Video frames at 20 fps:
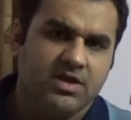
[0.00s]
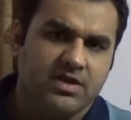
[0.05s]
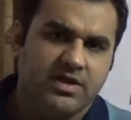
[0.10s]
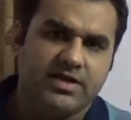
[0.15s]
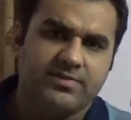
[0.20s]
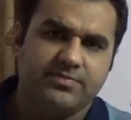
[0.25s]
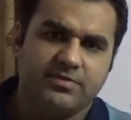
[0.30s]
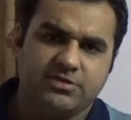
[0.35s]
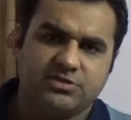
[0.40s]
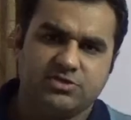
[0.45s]

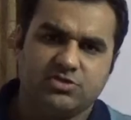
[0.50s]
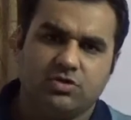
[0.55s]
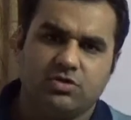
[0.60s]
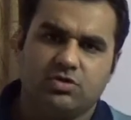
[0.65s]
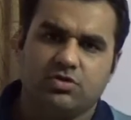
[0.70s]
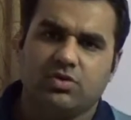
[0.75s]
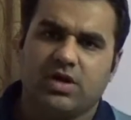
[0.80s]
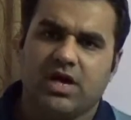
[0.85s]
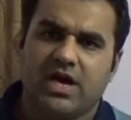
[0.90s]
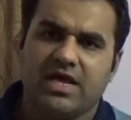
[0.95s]
Let me assure
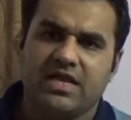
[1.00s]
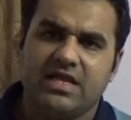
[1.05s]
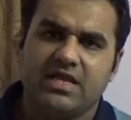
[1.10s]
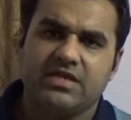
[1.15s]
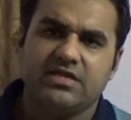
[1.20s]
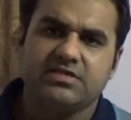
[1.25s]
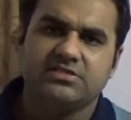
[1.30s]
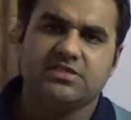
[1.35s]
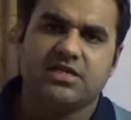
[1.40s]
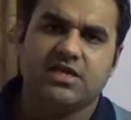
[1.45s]
you, INR
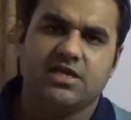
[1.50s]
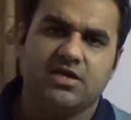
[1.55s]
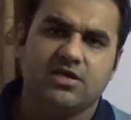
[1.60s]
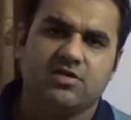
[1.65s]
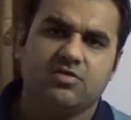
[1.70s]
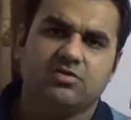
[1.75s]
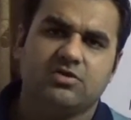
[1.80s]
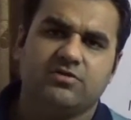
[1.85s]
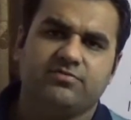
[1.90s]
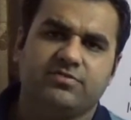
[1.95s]
is here
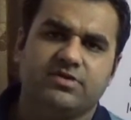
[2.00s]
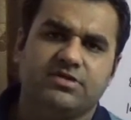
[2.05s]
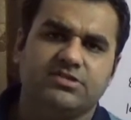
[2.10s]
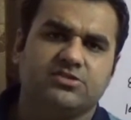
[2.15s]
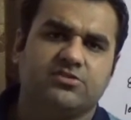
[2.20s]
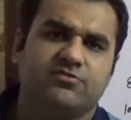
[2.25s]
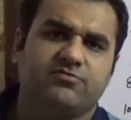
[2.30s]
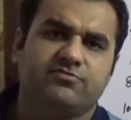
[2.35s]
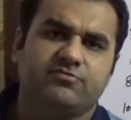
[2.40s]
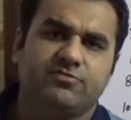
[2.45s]
on the
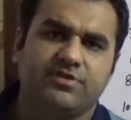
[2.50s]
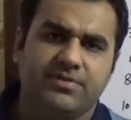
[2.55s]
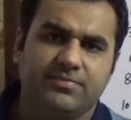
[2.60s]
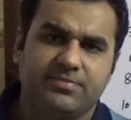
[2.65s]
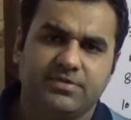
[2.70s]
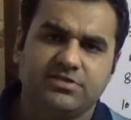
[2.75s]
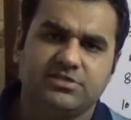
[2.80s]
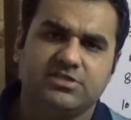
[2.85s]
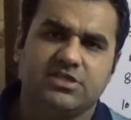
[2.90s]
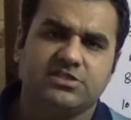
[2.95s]
verge of
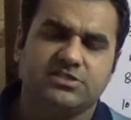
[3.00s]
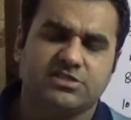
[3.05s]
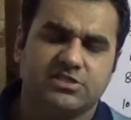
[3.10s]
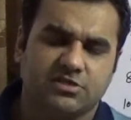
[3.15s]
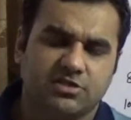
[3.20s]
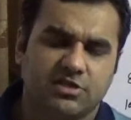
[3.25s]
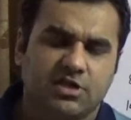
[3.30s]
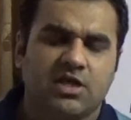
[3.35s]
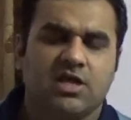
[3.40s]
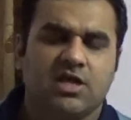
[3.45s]
depreciation.